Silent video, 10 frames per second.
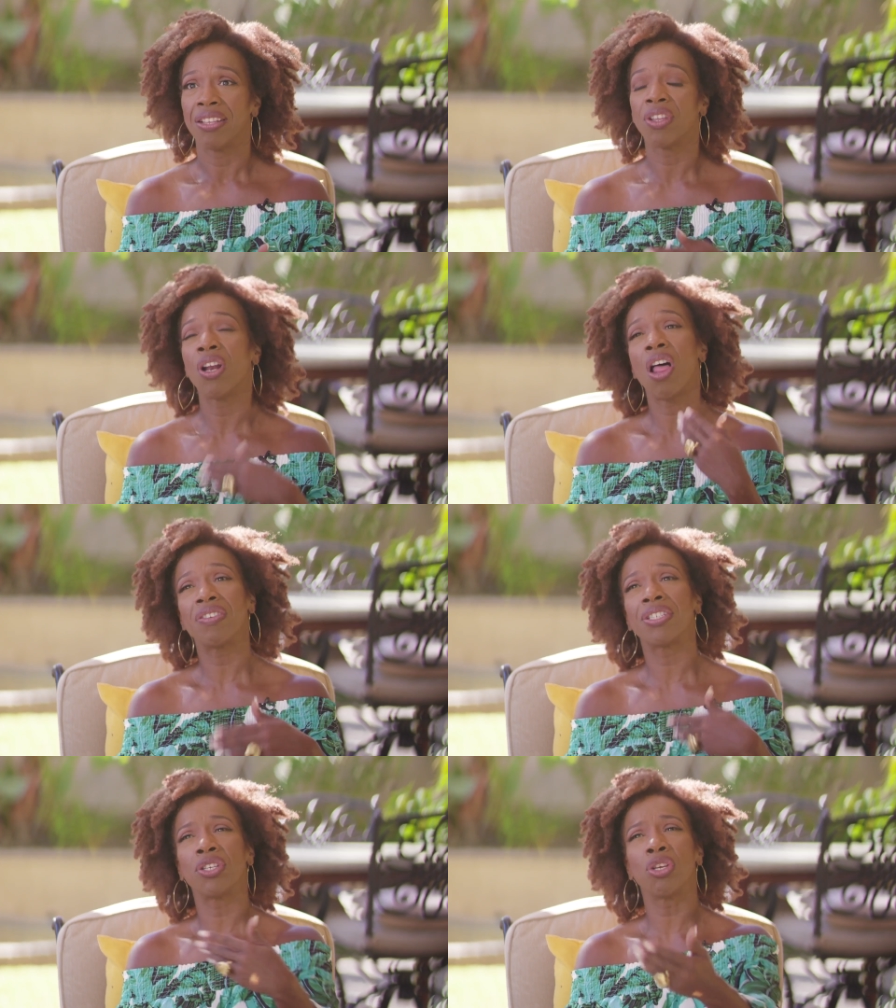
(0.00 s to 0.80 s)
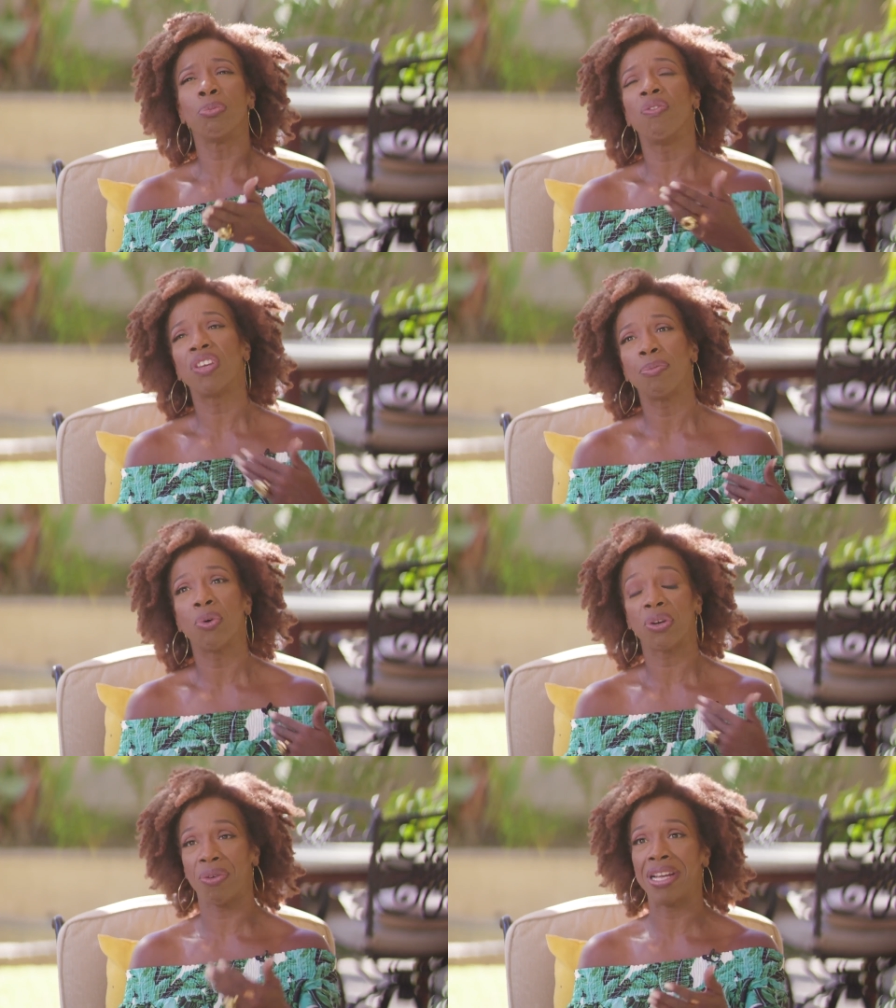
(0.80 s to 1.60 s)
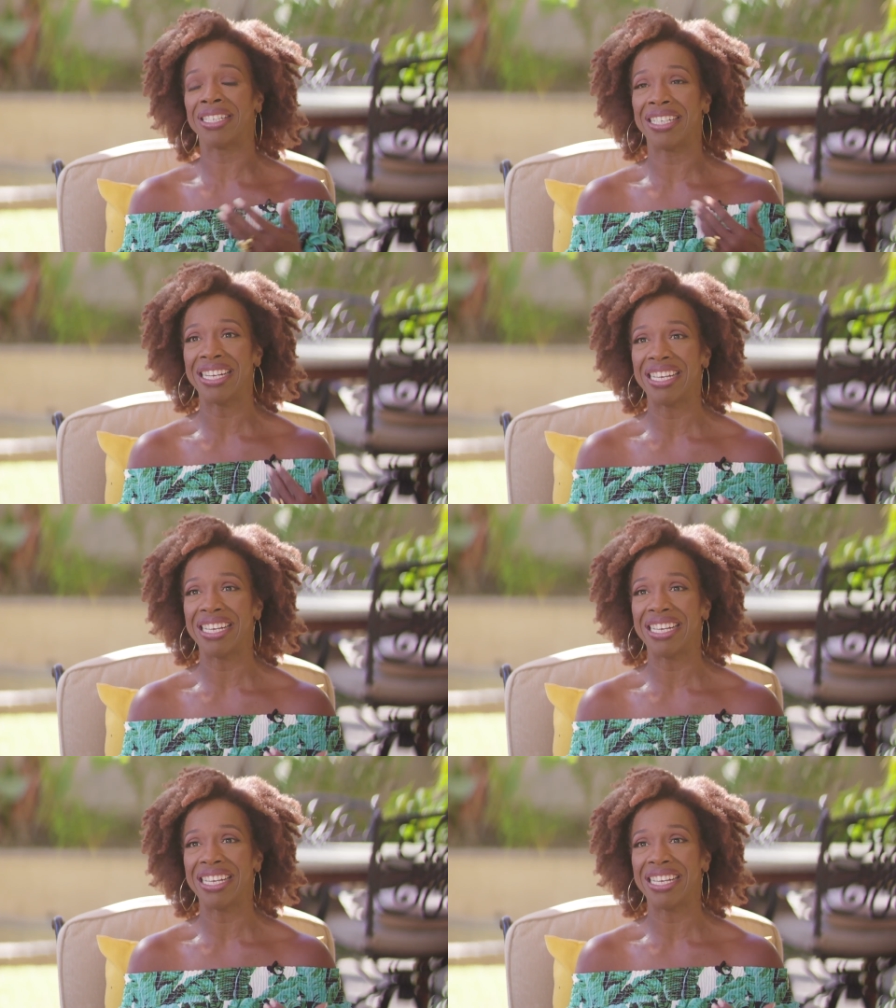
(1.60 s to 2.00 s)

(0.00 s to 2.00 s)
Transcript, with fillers: then all of a sudden you're moving in more grace and